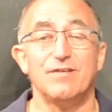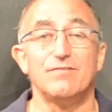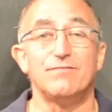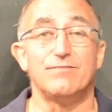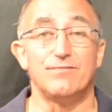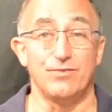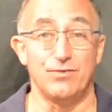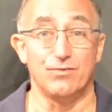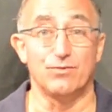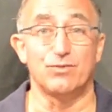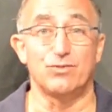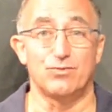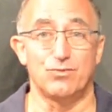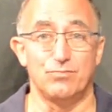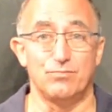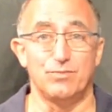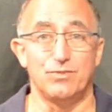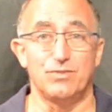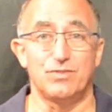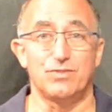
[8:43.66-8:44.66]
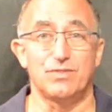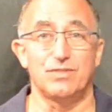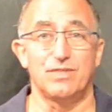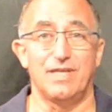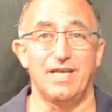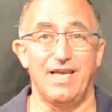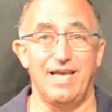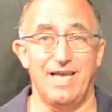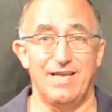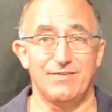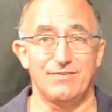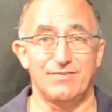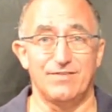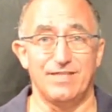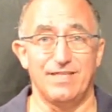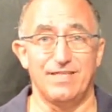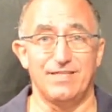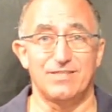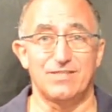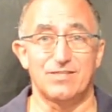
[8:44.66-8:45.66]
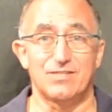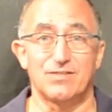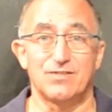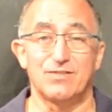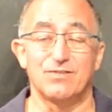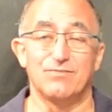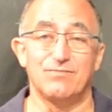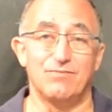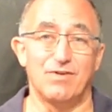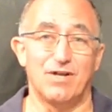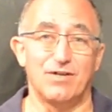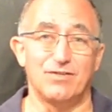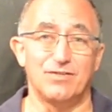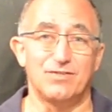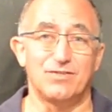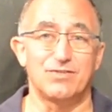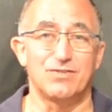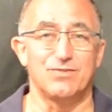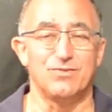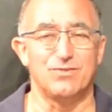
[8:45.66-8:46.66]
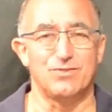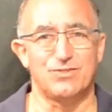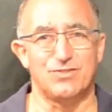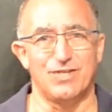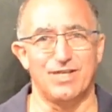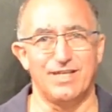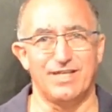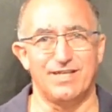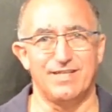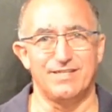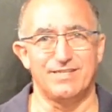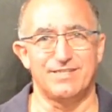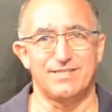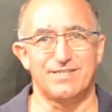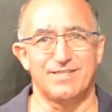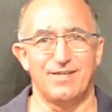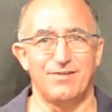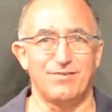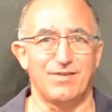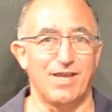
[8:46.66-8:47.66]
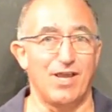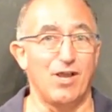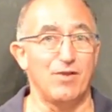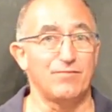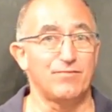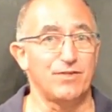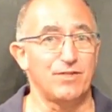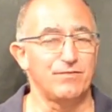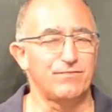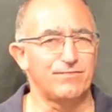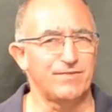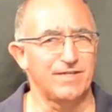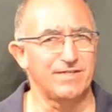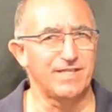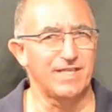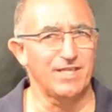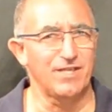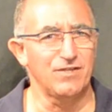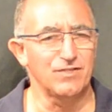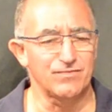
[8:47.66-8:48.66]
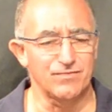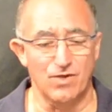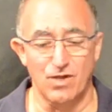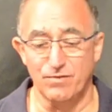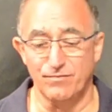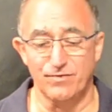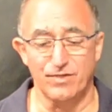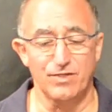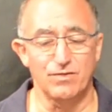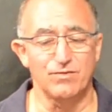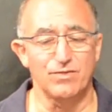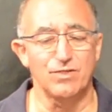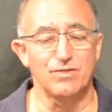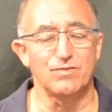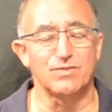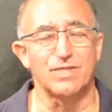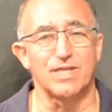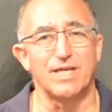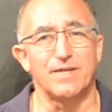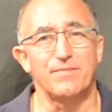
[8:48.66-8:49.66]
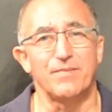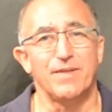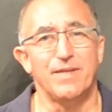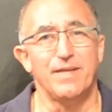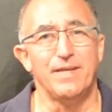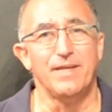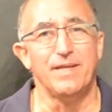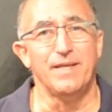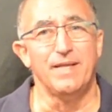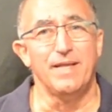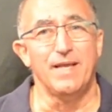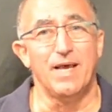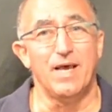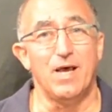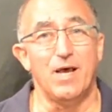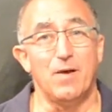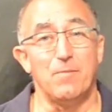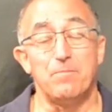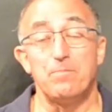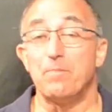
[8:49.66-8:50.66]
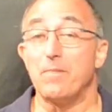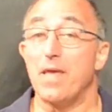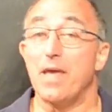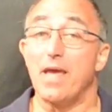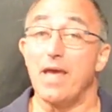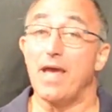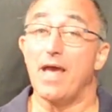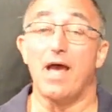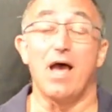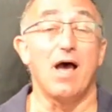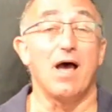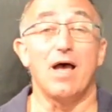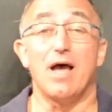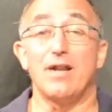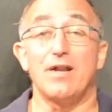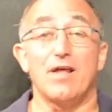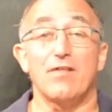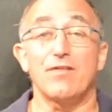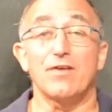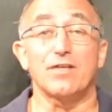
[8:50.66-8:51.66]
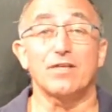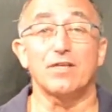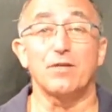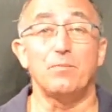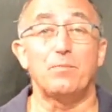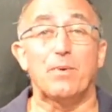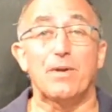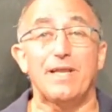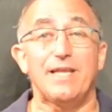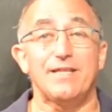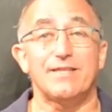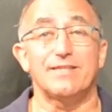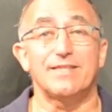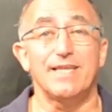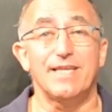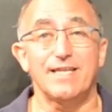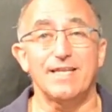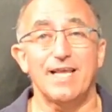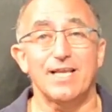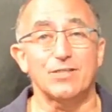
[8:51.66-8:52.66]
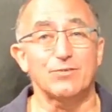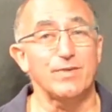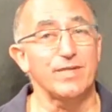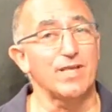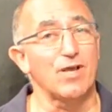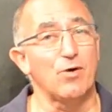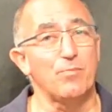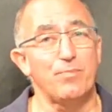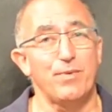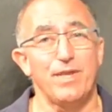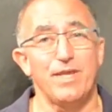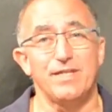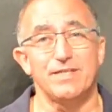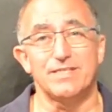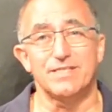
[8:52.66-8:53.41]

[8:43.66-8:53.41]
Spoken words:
for your swimmers, athletes, runners or cyclists. Okay, hopefully you found that useful. Hopefully you'll use that. Another complete thing next week, I'll be in